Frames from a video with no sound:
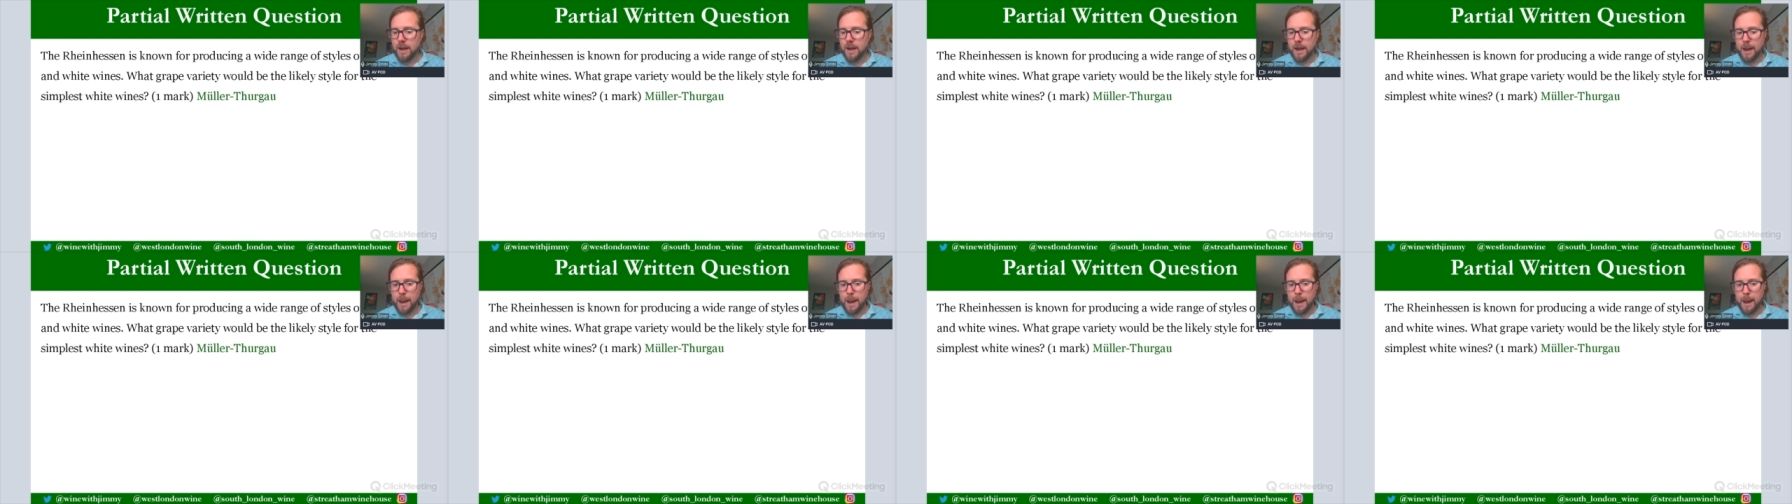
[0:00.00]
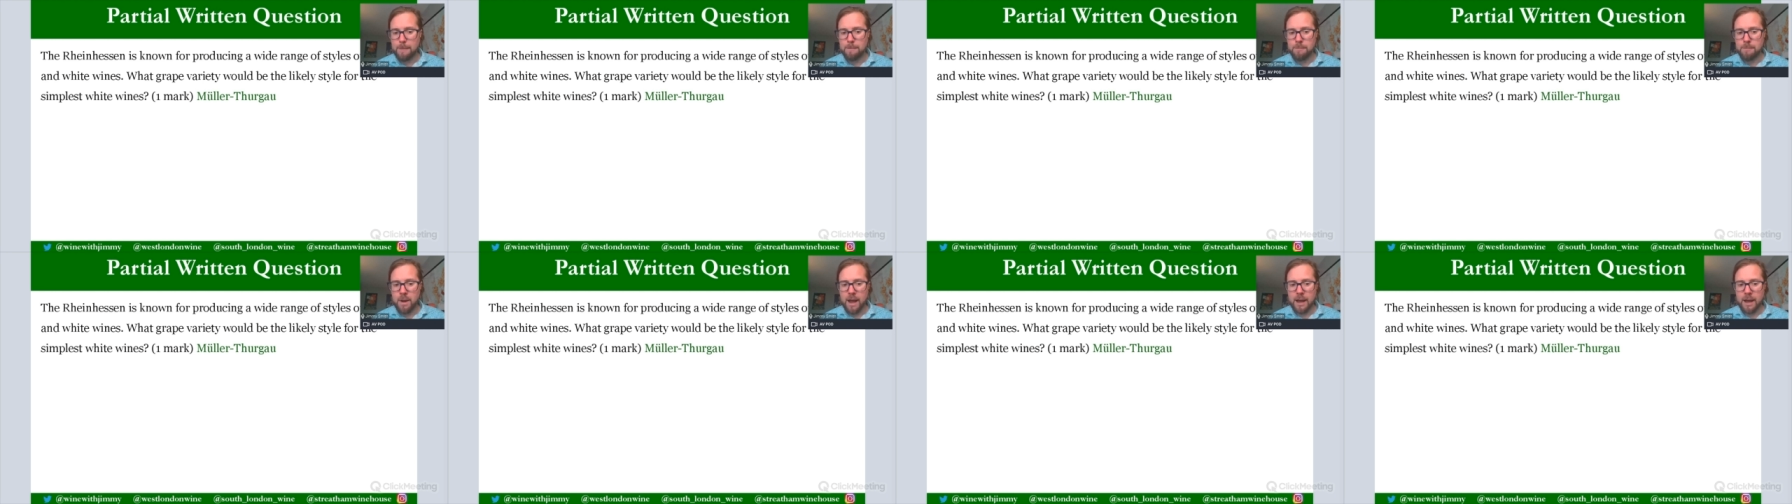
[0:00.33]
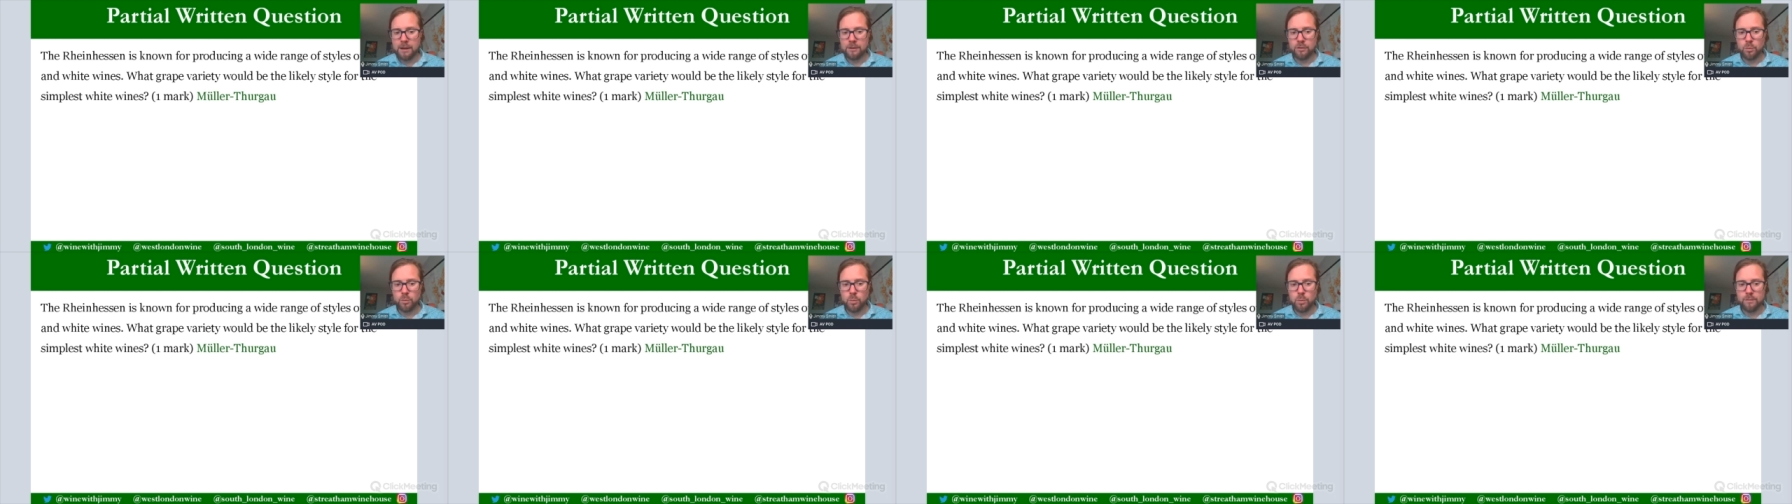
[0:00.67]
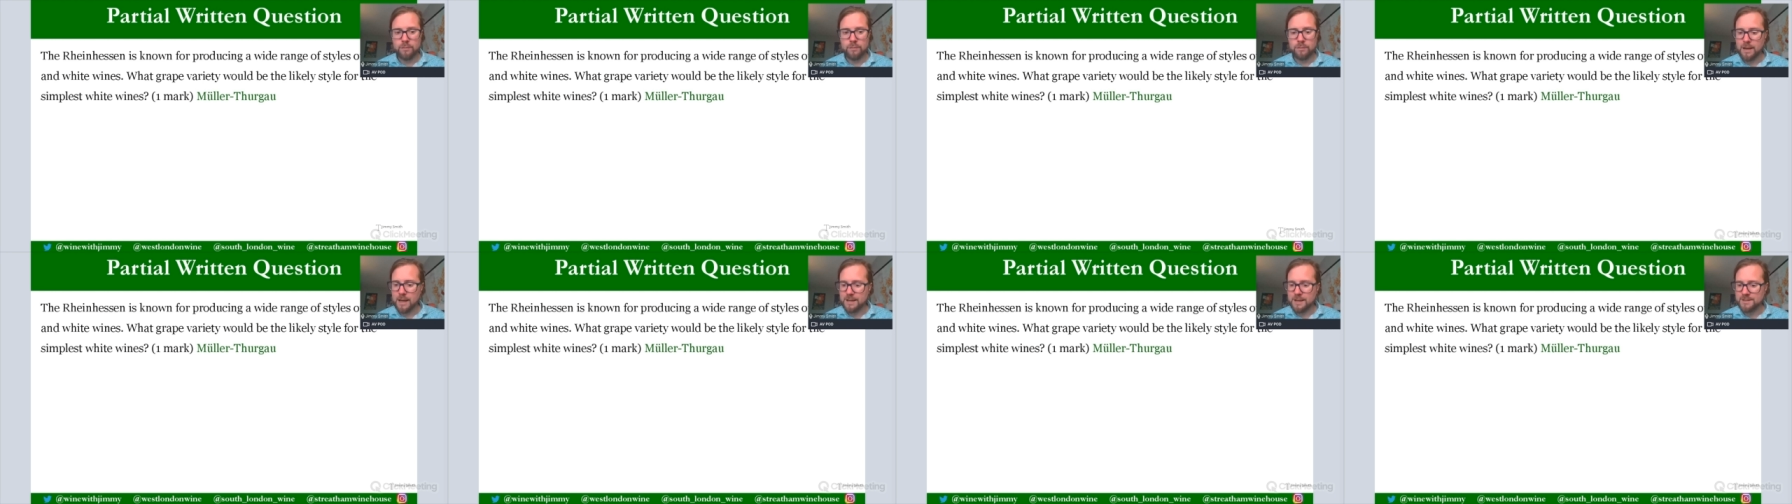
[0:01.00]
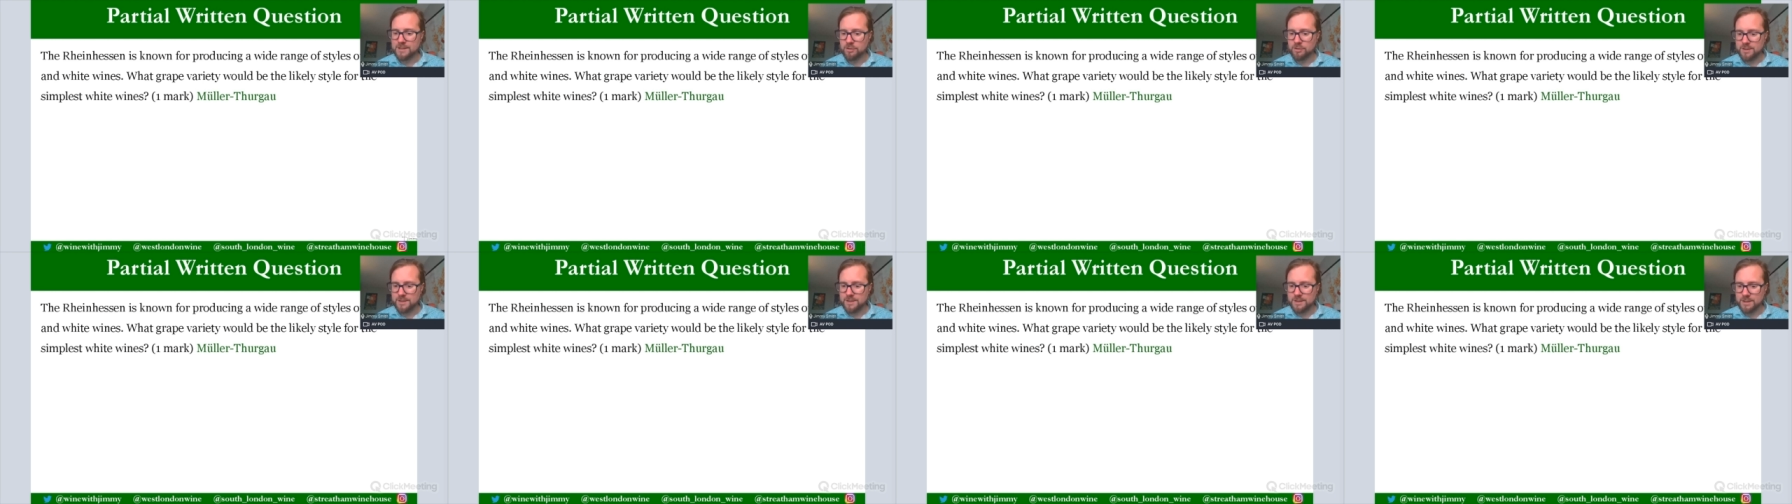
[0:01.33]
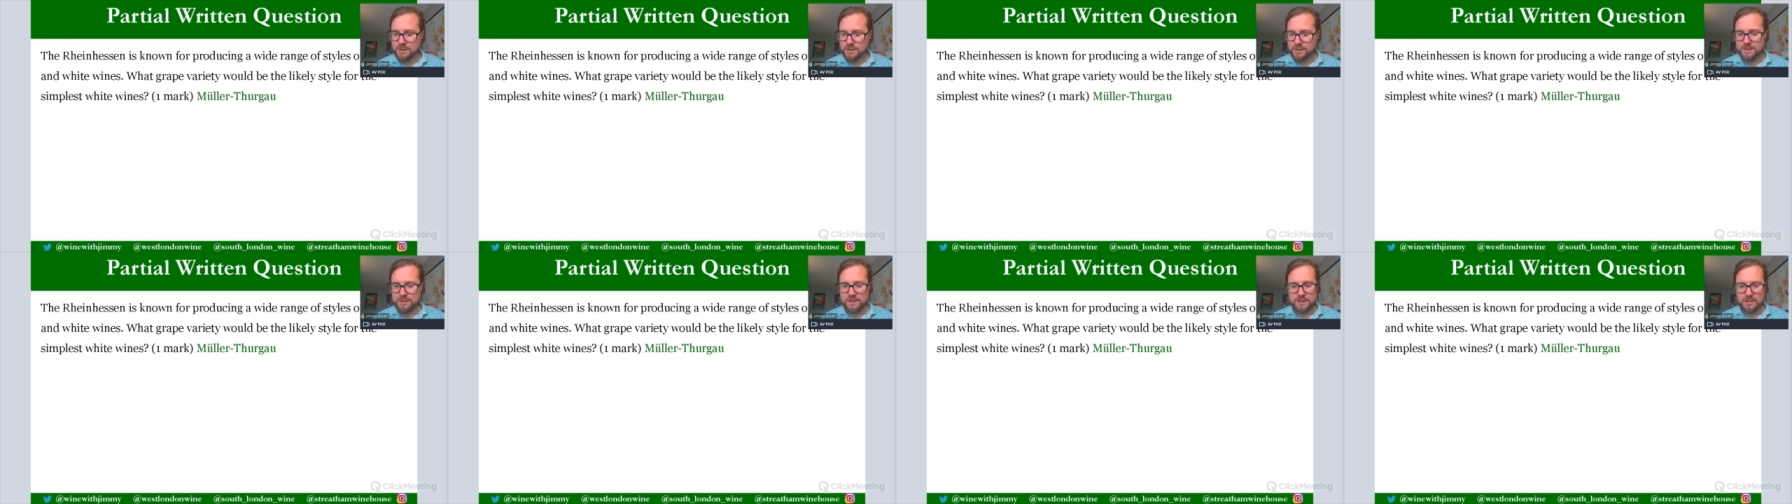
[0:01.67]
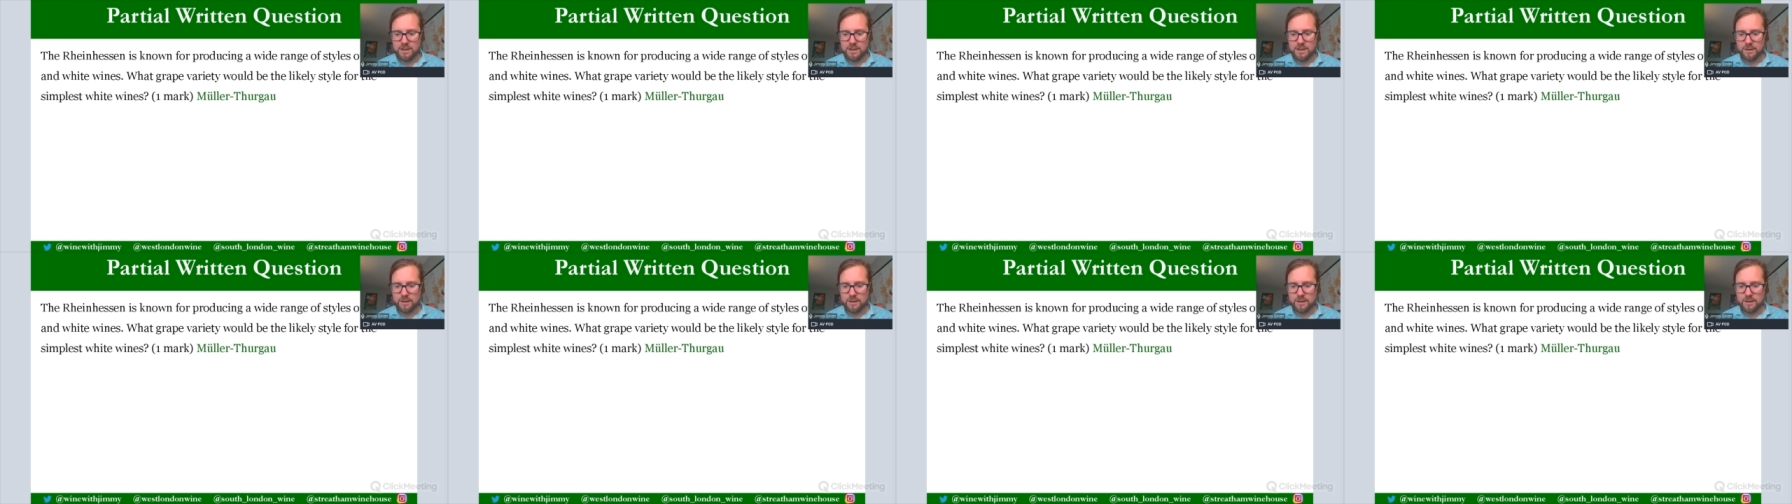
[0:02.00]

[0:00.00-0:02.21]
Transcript: and with lesser acidities. I